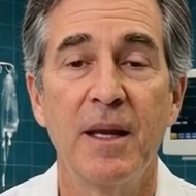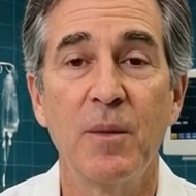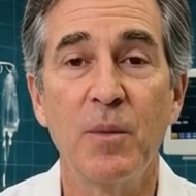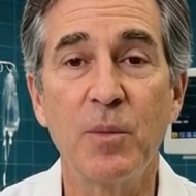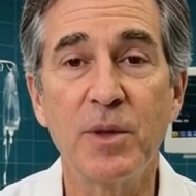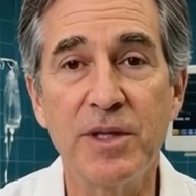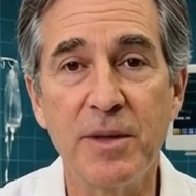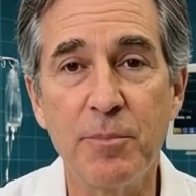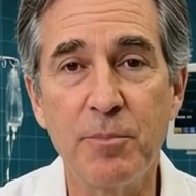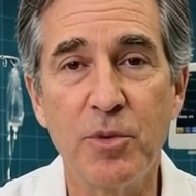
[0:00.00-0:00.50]

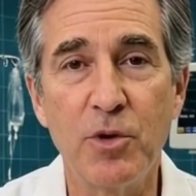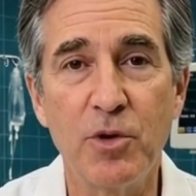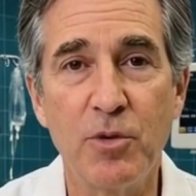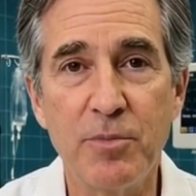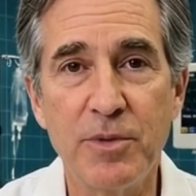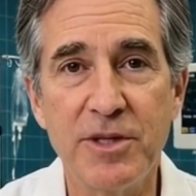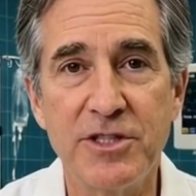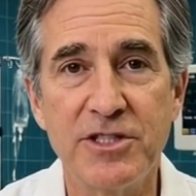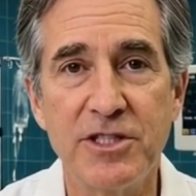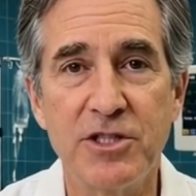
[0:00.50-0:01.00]
with
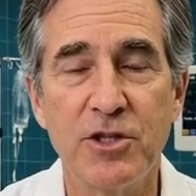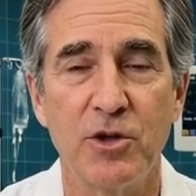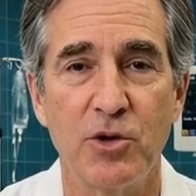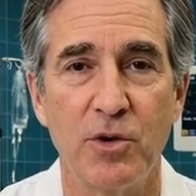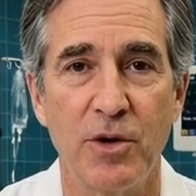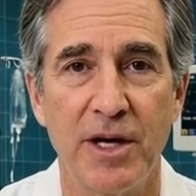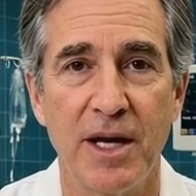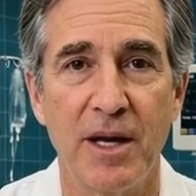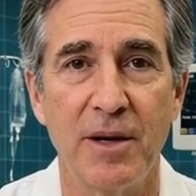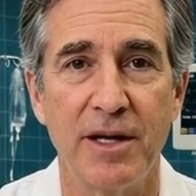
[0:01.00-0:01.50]
improvements in
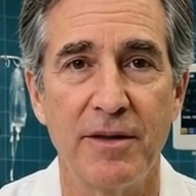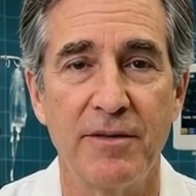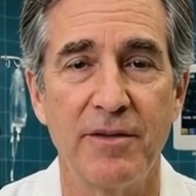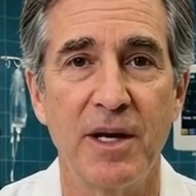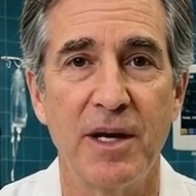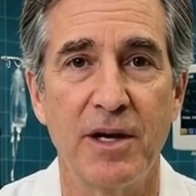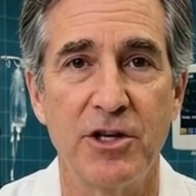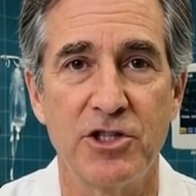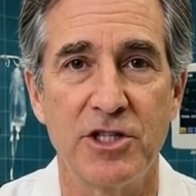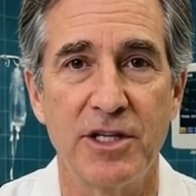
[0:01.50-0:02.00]
urinary
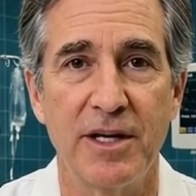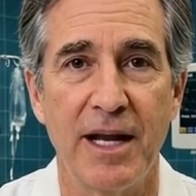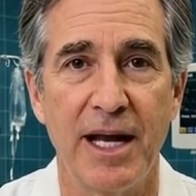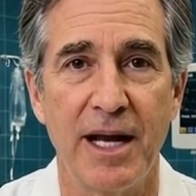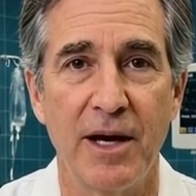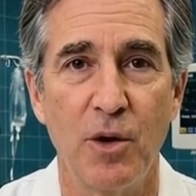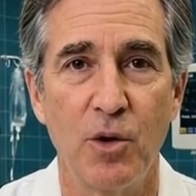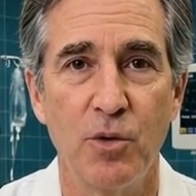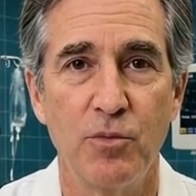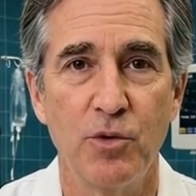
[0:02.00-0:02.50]
function
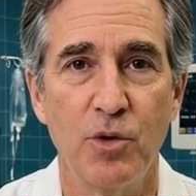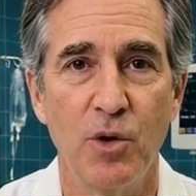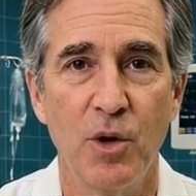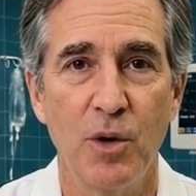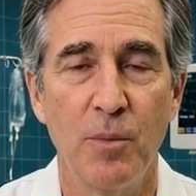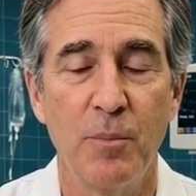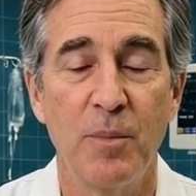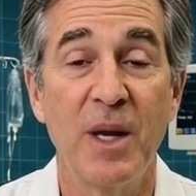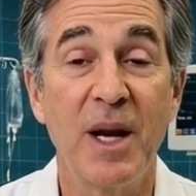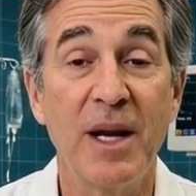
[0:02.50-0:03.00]
and
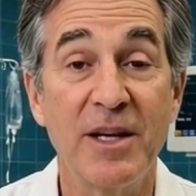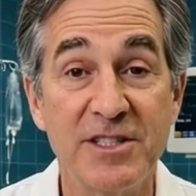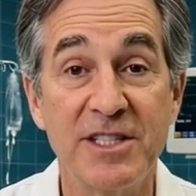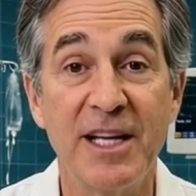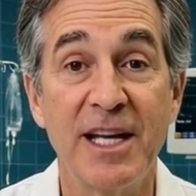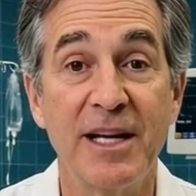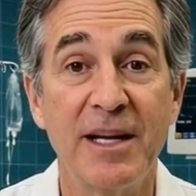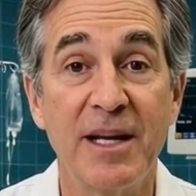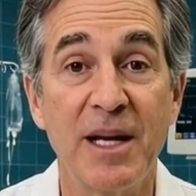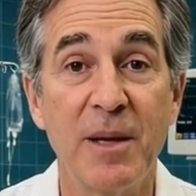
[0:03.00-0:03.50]
overall
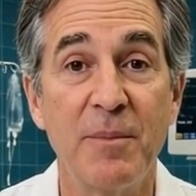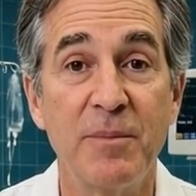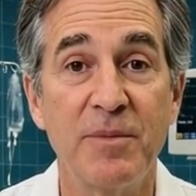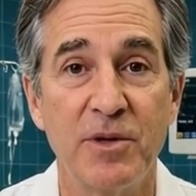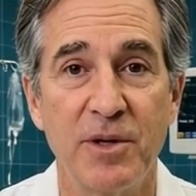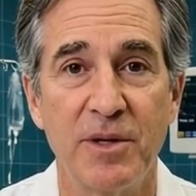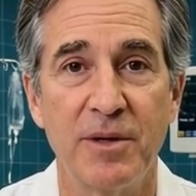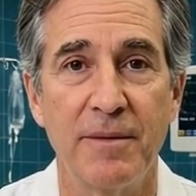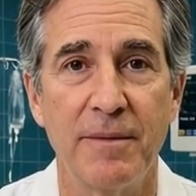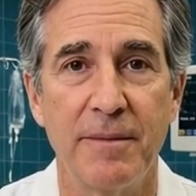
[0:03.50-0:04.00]
prostate
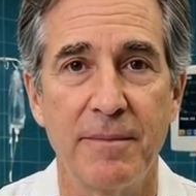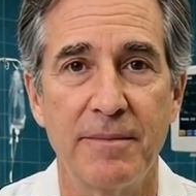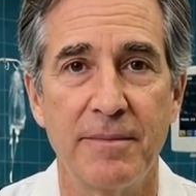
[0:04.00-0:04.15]
comfort.